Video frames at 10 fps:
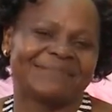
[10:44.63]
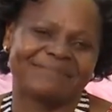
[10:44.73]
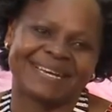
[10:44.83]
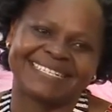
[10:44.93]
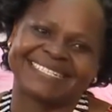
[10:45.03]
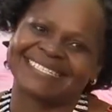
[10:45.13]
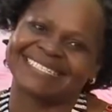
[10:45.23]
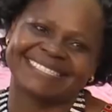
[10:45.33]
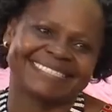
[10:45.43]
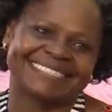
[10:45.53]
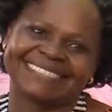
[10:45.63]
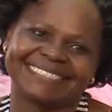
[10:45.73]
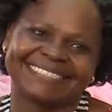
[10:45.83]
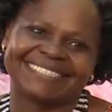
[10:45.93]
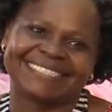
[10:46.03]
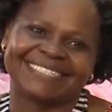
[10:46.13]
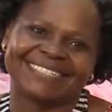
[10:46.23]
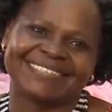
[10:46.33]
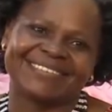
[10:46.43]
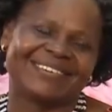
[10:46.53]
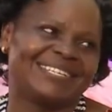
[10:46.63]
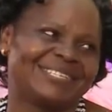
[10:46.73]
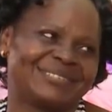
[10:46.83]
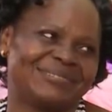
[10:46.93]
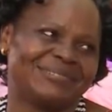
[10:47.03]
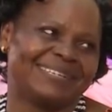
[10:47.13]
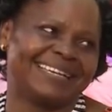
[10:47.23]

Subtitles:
But God is good.